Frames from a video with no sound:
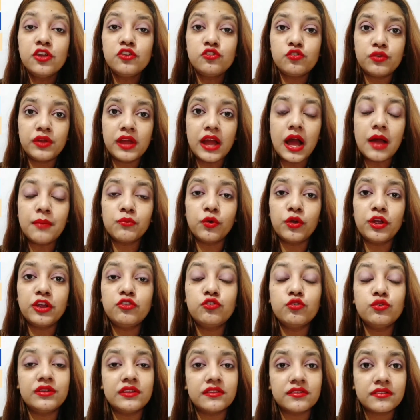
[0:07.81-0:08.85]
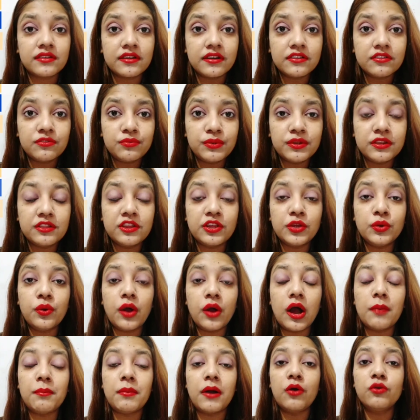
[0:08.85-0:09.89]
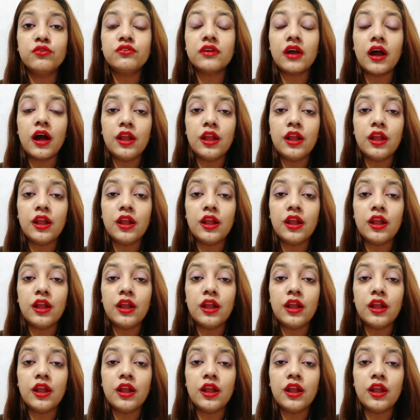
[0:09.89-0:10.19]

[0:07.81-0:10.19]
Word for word: Today I'm going to discuss with you about